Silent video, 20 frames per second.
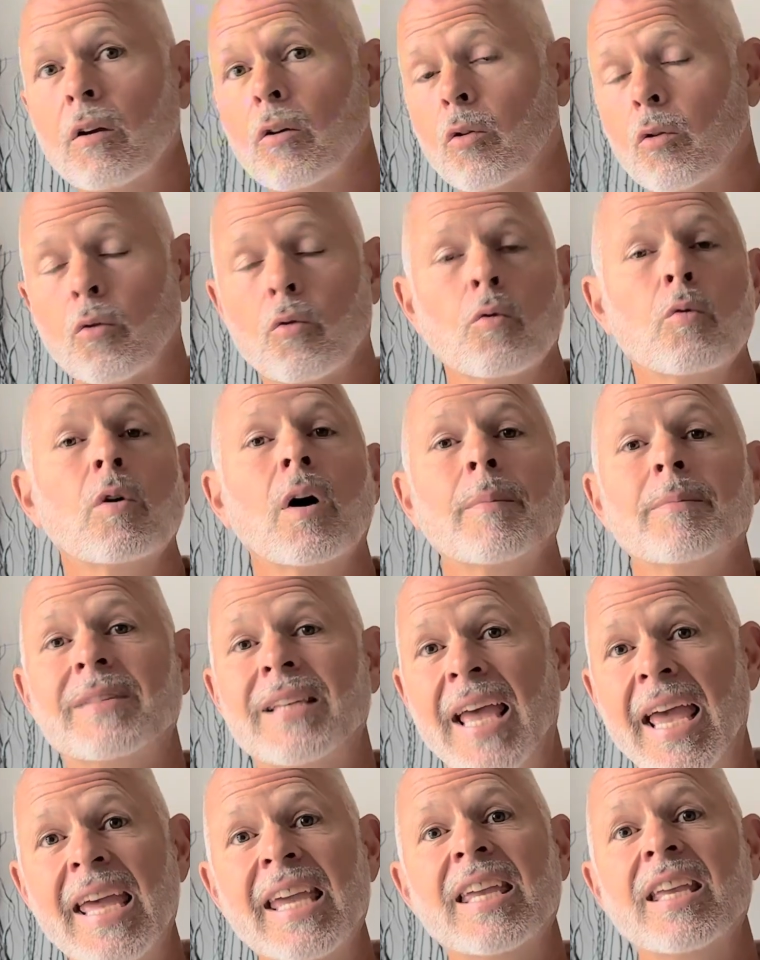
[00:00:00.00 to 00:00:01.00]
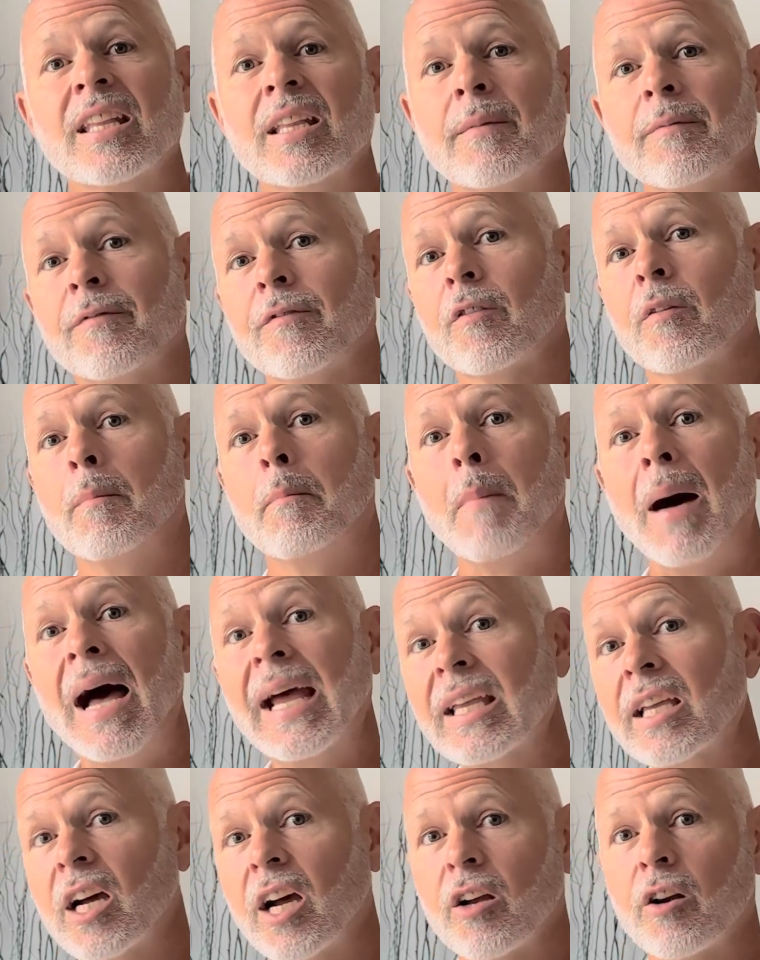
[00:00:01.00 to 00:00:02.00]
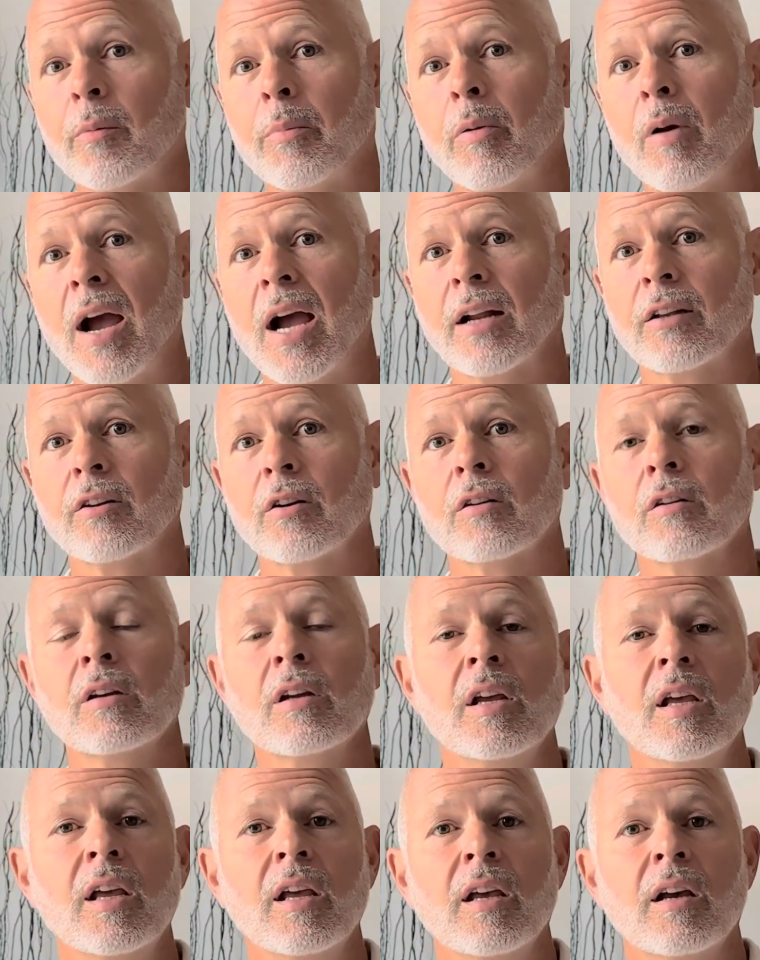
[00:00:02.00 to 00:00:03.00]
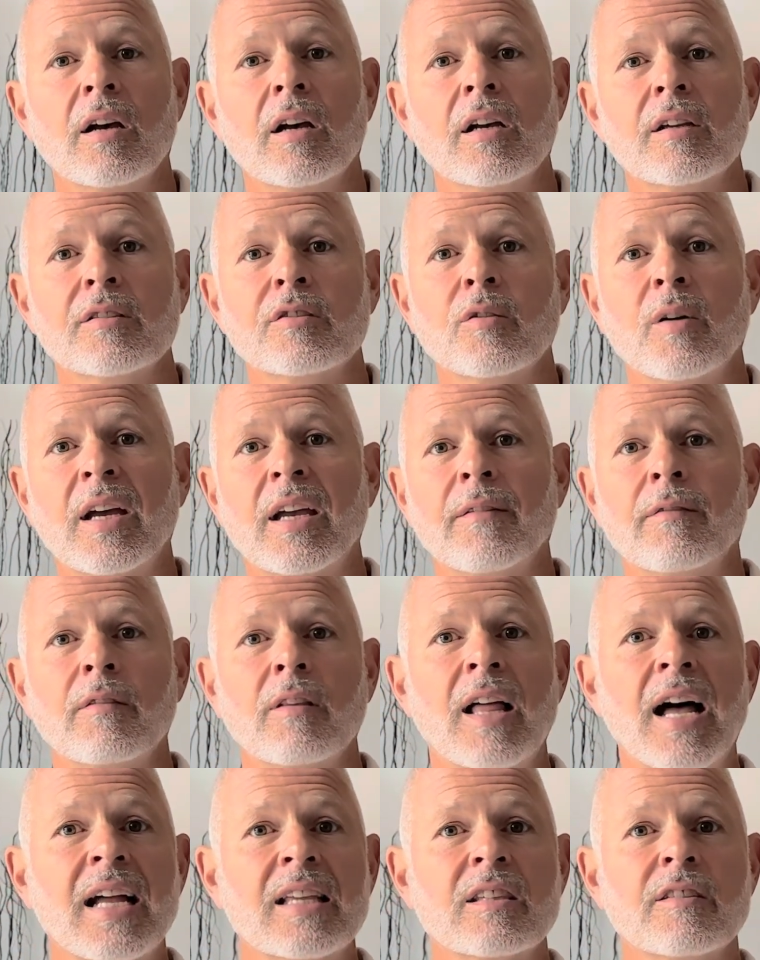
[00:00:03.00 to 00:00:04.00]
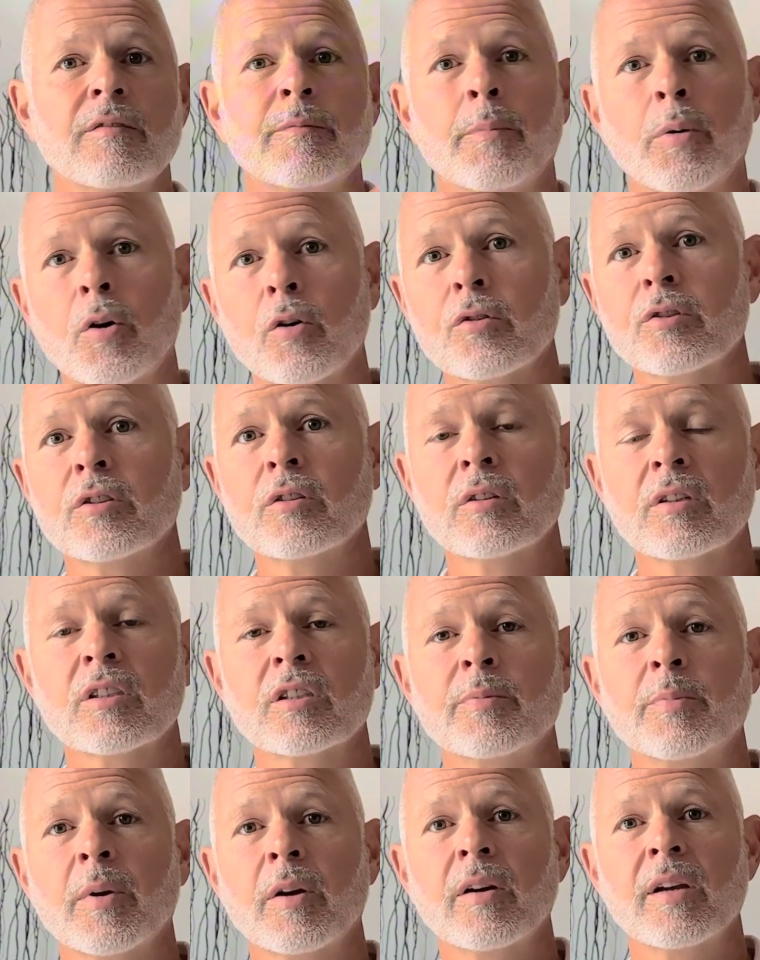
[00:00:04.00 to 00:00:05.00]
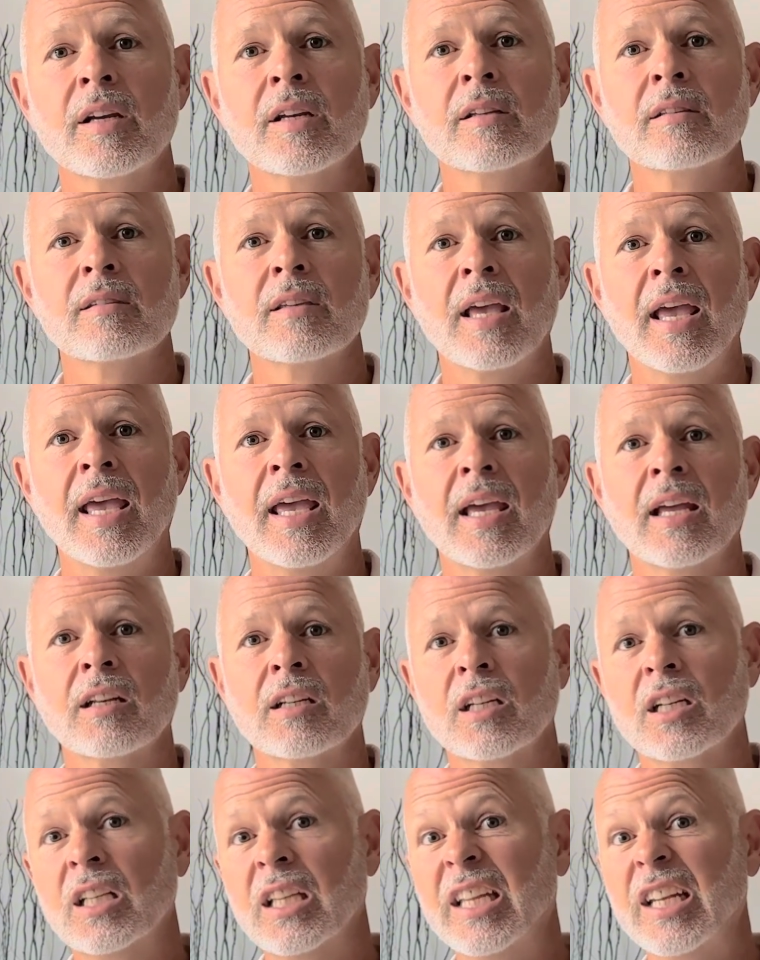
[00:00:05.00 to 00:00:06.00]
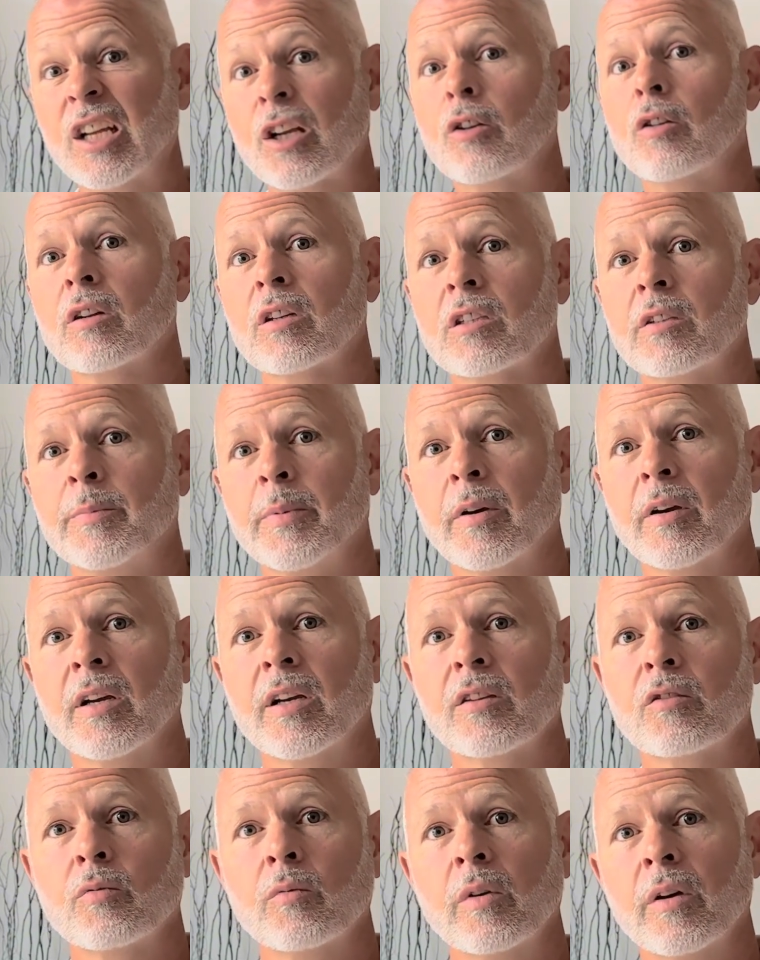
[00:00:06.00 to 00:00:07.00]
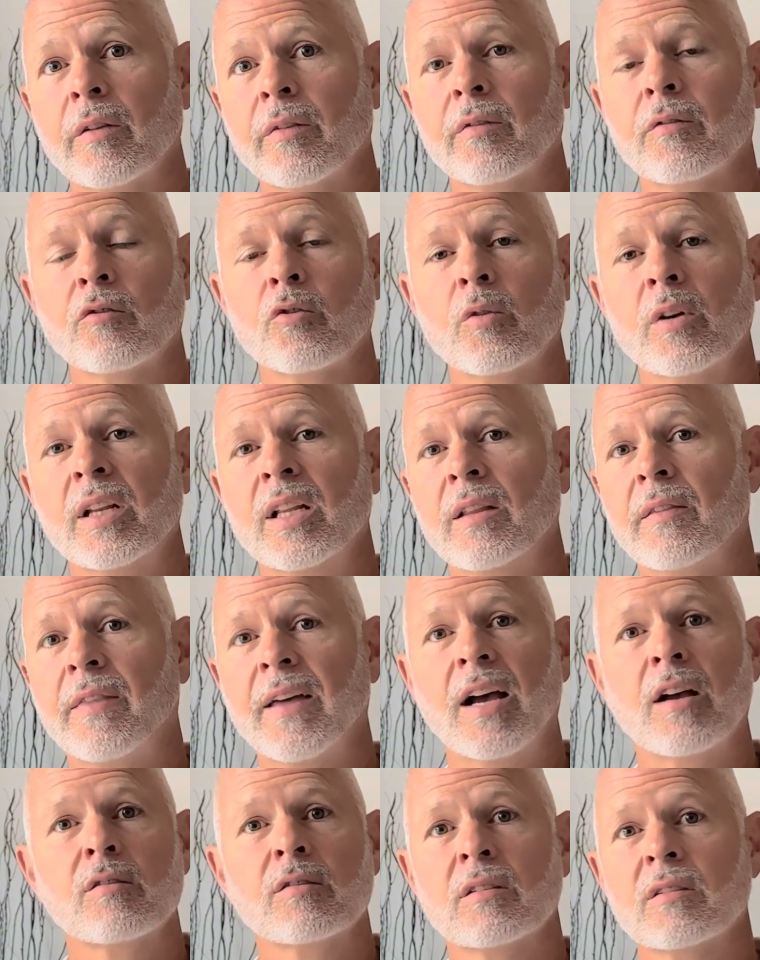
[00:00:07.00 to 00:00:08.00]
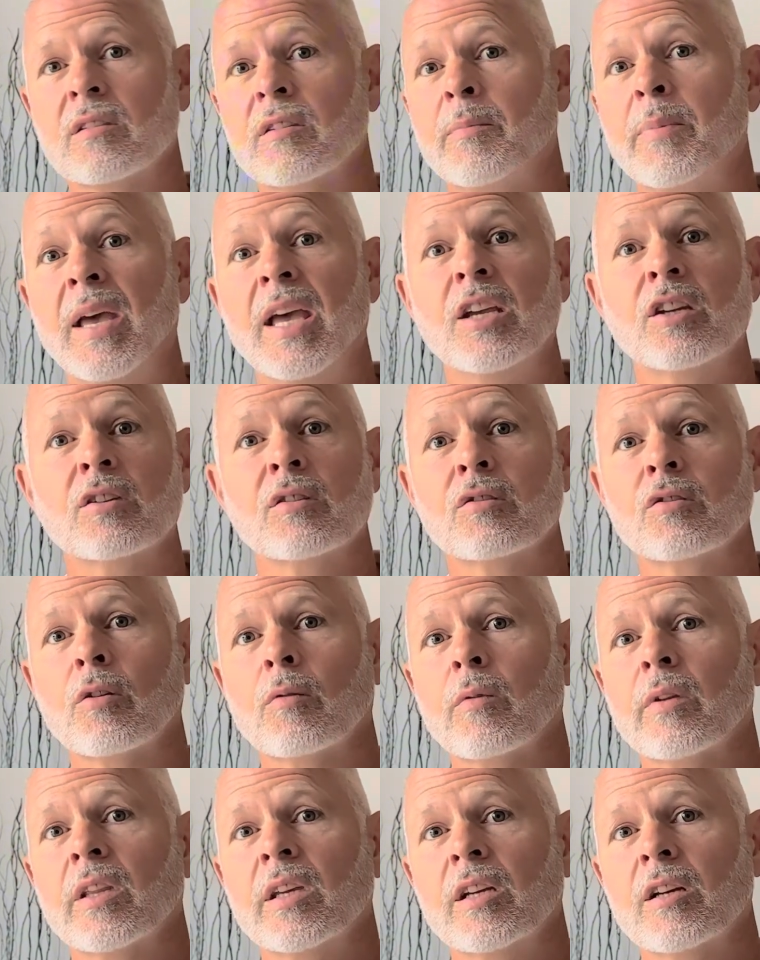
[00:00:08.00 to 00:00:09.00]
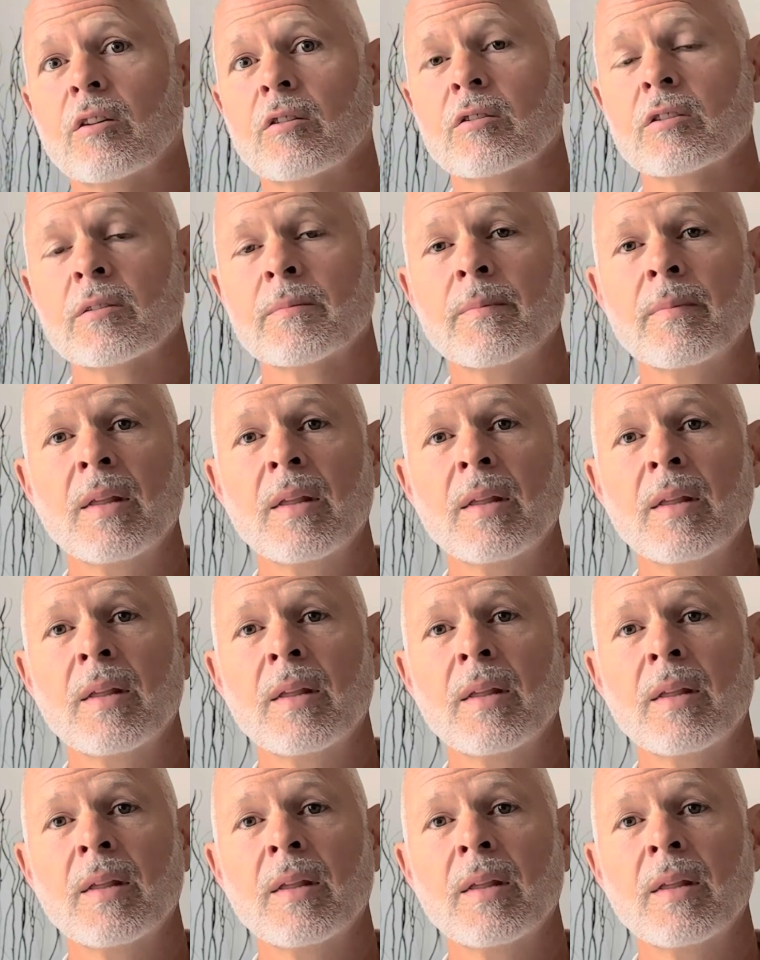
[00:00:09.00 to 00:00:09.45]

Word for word: grew up taking them from my chiropractor, uh, so I have lots of personal experience and clinical experience with treating thousands of patients over the years.